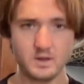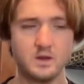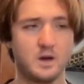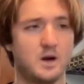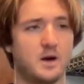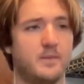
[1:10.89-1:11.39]

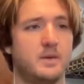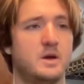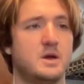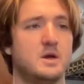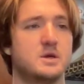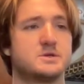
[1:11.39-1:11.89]

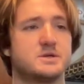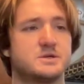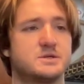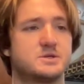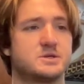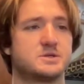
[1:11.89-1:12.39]
So this
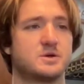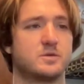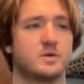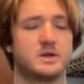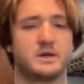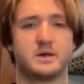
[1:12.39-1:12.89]
is just a
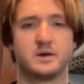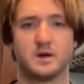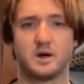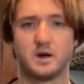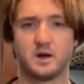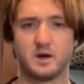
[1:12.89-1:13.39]

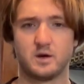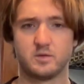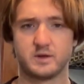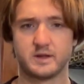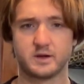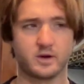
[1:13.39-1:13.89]

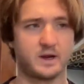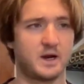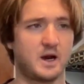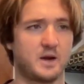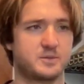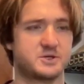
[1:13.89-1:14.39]
really great
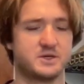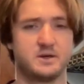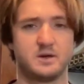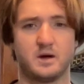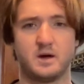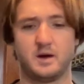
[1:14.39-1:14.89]

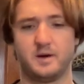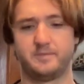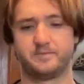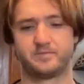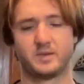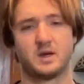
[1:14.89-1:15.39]
option.
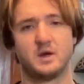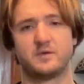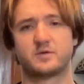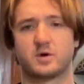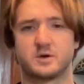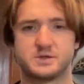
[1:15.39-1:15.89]
Of
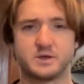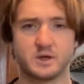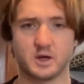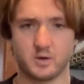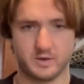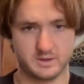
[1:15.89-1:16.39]
course, you can
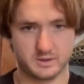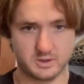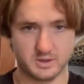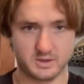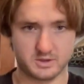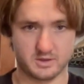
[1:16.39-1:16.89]
go with the
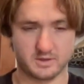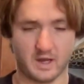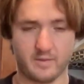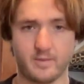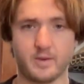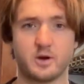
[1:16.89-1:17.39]
traditional
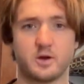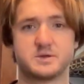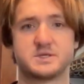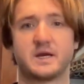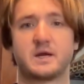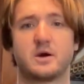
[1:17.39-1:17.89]
Yamamoto
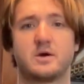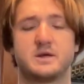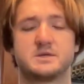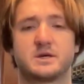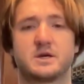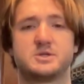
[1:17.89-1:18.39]
Senko.
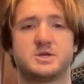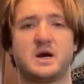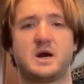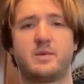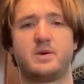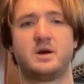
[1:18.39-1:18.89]
Does a good
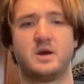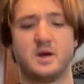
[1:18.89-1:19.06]
job.